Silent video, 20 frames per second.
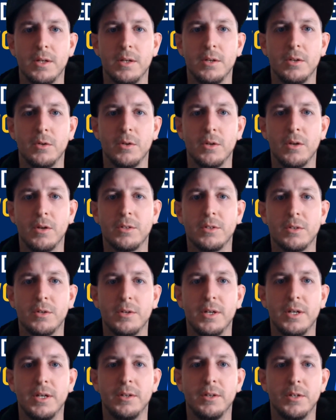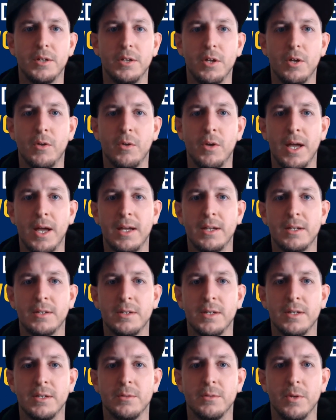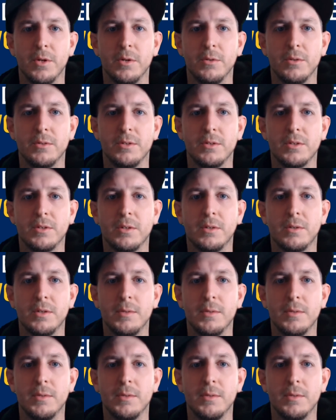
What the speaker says: You'll also need to know access modes.